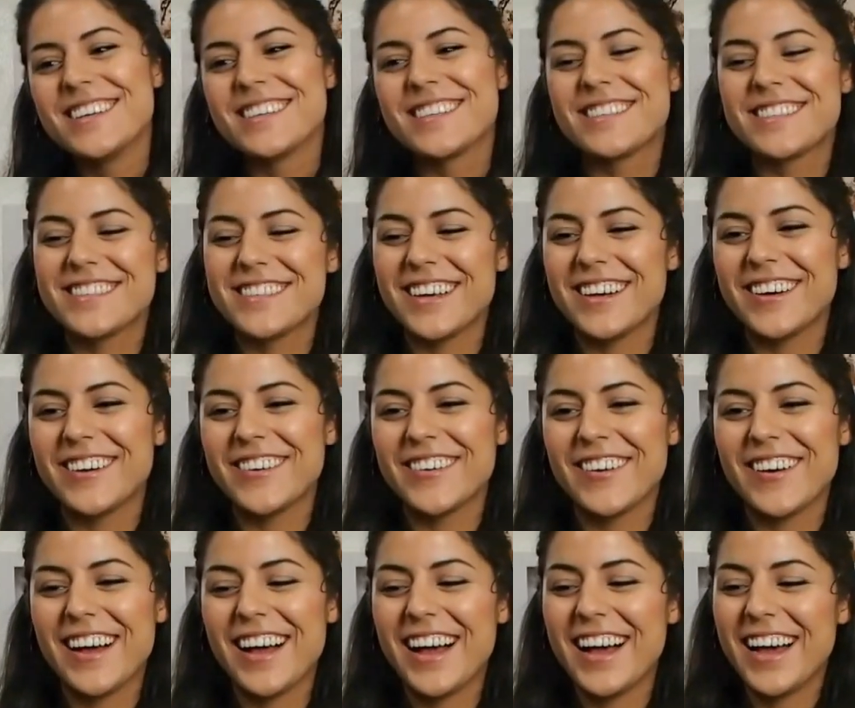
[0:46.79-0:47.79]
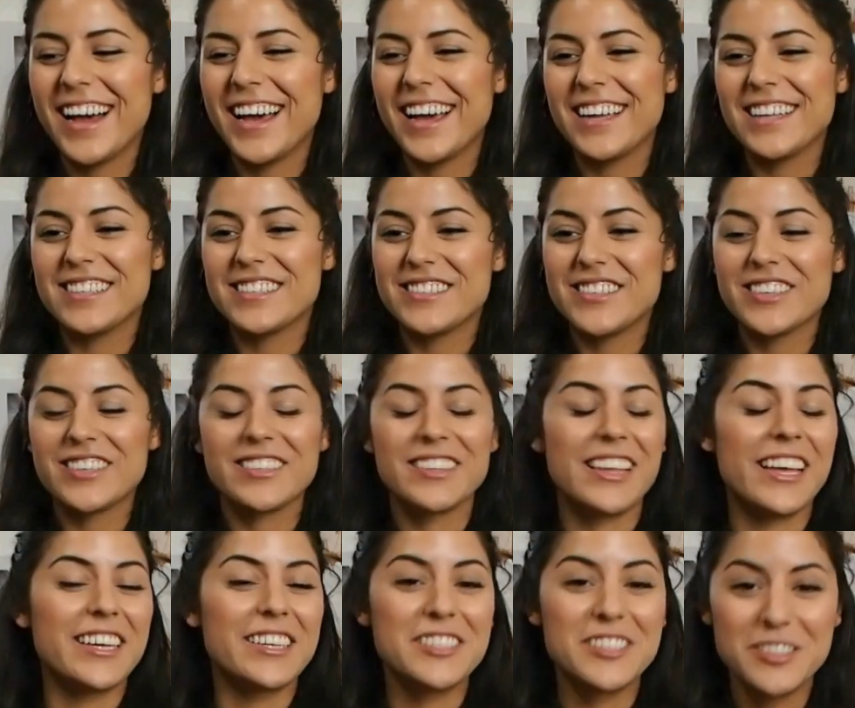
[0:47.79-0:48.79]
So I took
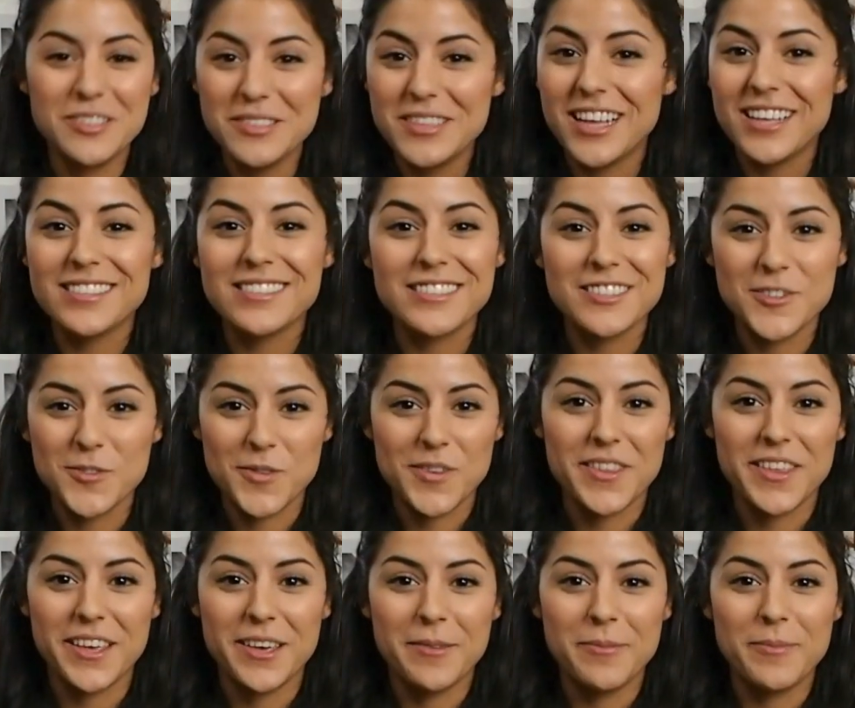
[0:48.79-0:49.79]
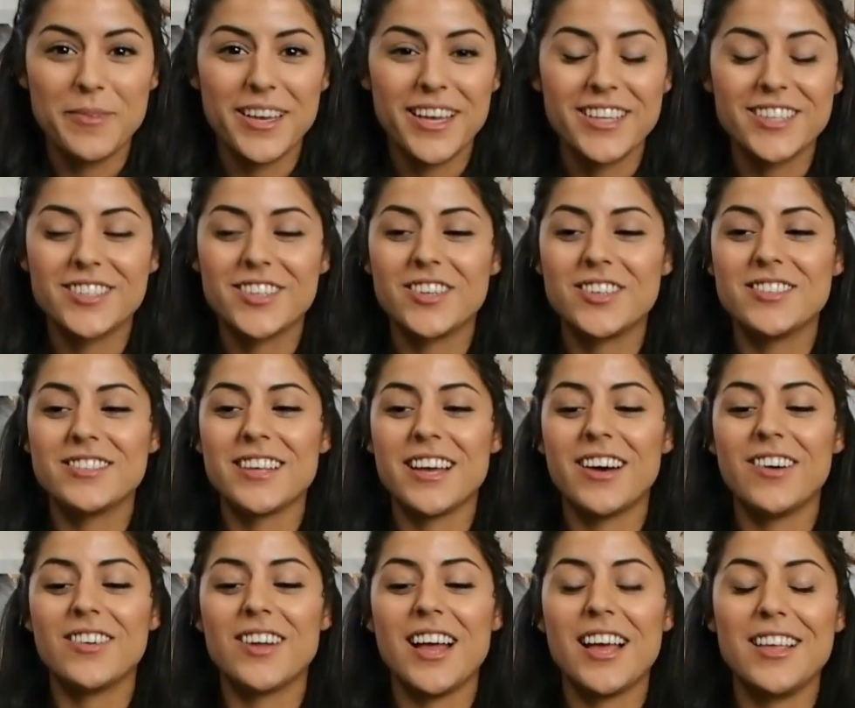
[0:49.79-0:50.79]
like 2 lessons with him. Turns
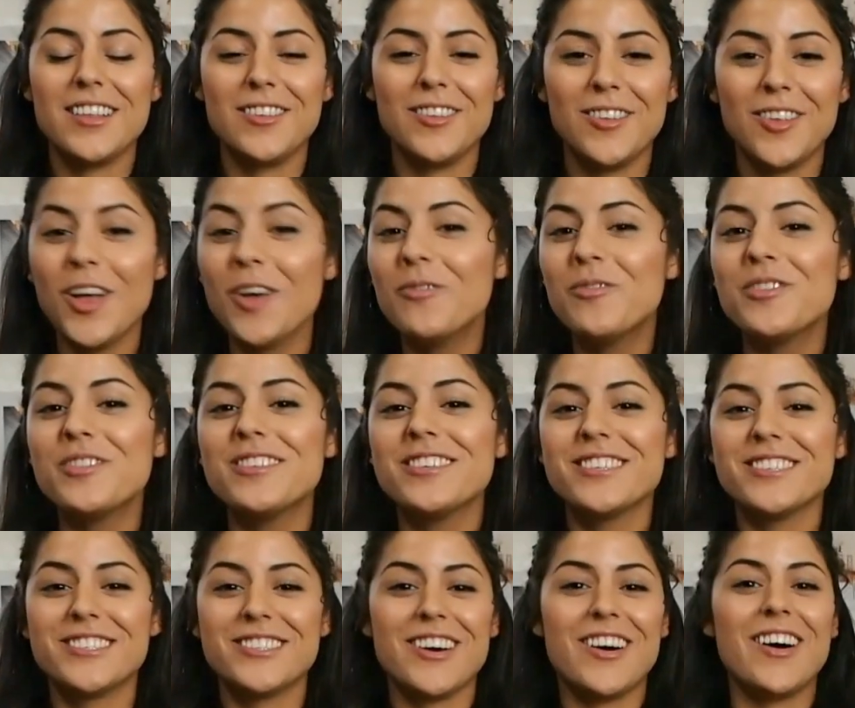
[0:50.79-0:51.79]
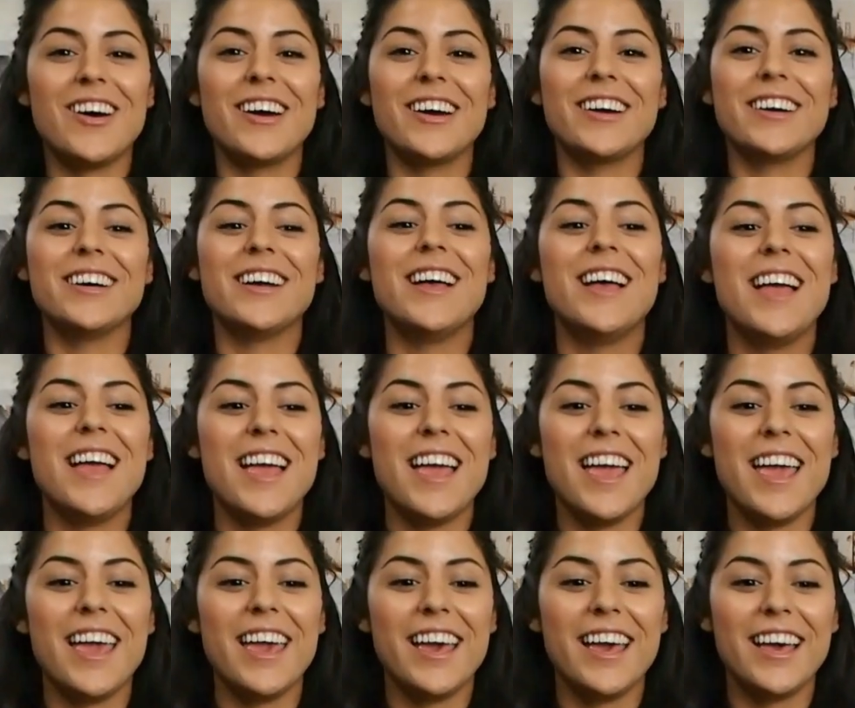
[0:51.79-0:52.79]
out I loved the guitar,
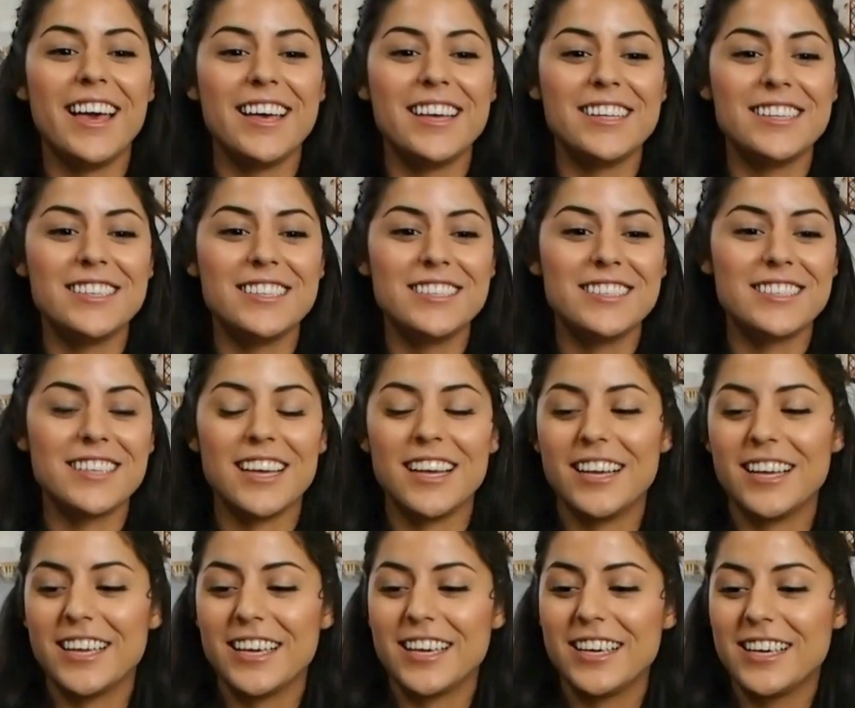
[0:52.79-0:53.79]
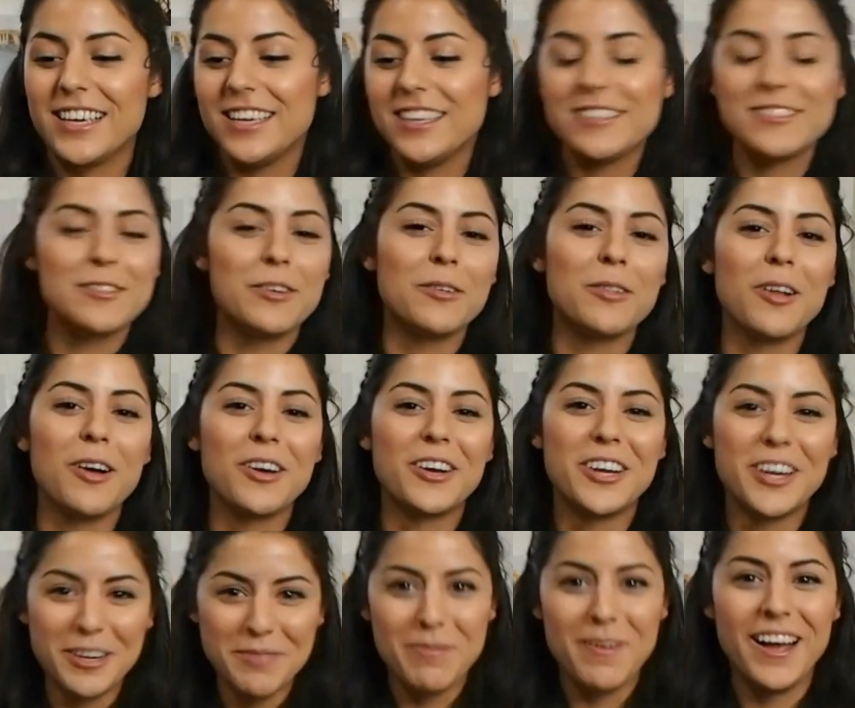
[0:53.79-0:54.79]
and he's no
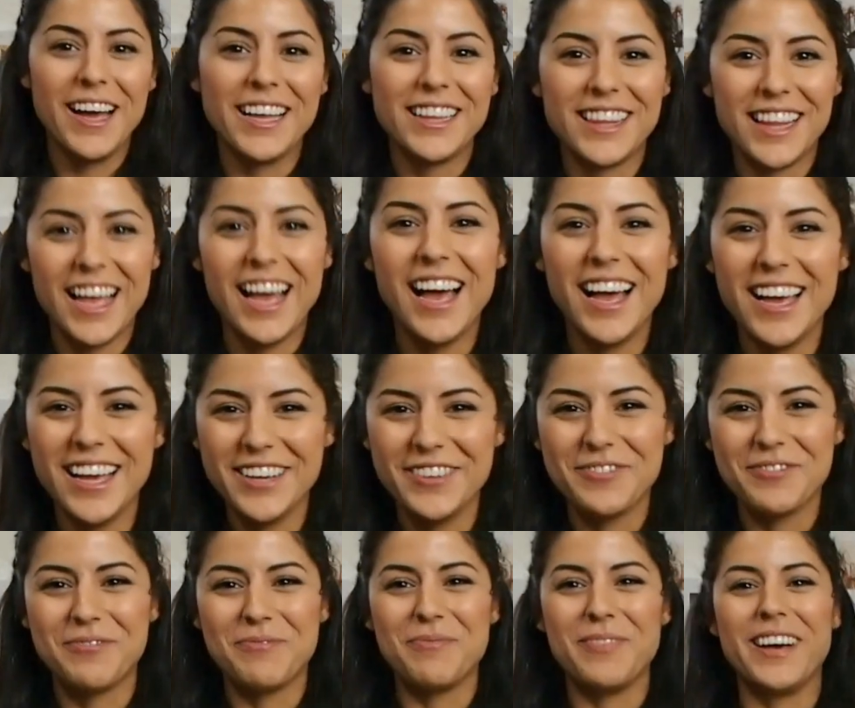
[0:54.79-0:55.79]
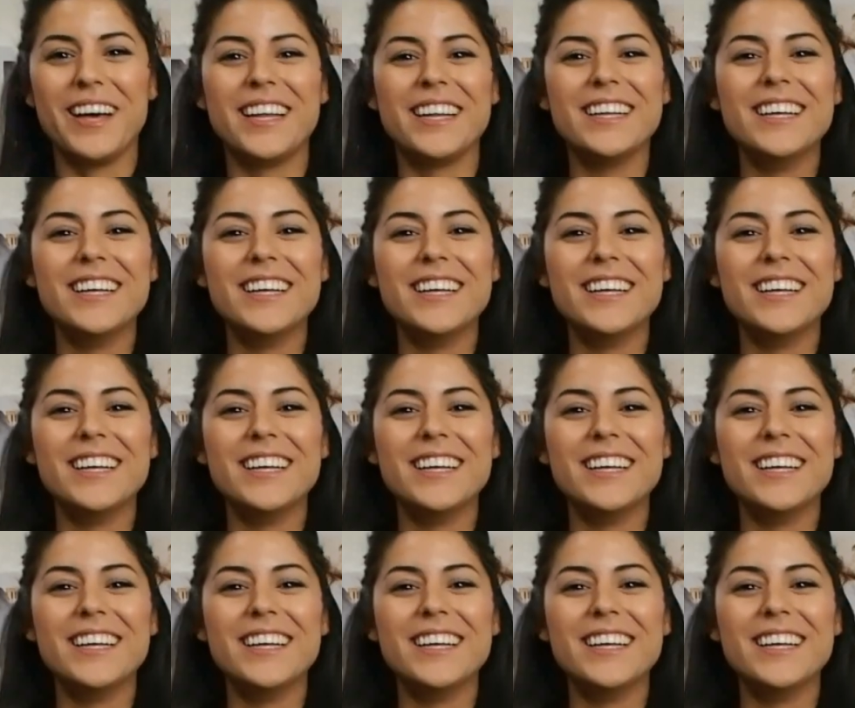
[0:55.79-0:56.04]
longer in my life. But